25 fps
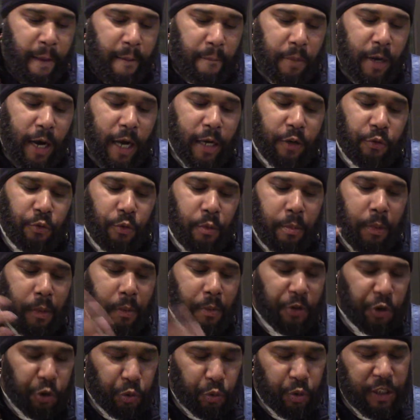But I can
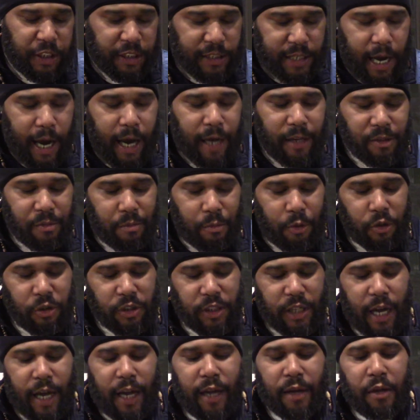remember 3 times the Most
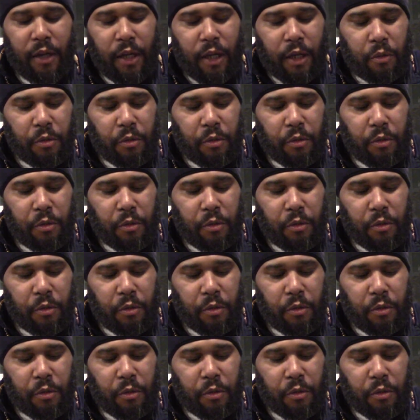High